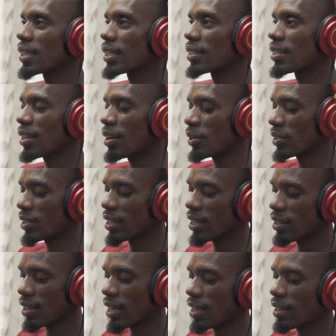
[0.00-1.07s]
guitarist
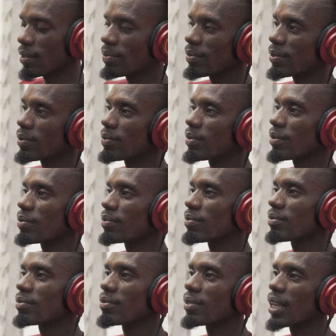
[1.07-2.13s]
that I
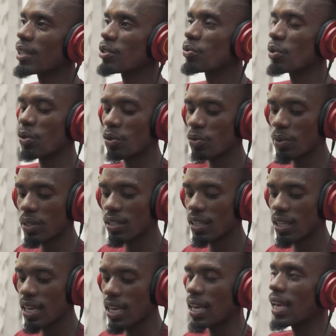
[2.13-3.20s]
like to record with.
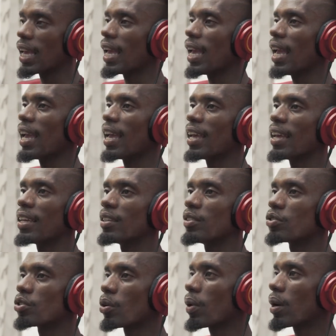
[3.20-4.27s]

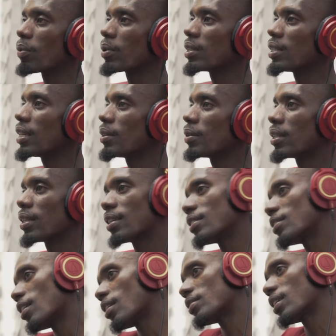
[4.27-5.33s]
And so what we did on the
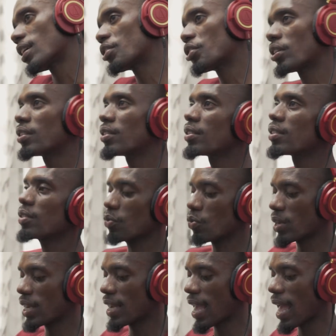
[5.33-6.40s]
guitar sections,
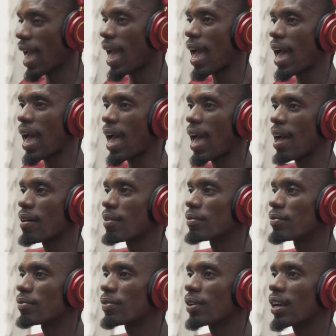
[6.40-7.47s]
we
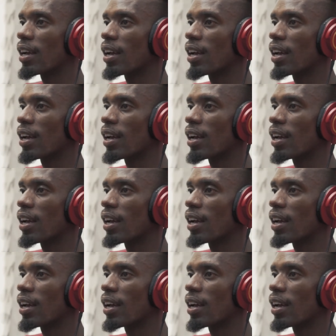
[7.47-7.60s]
have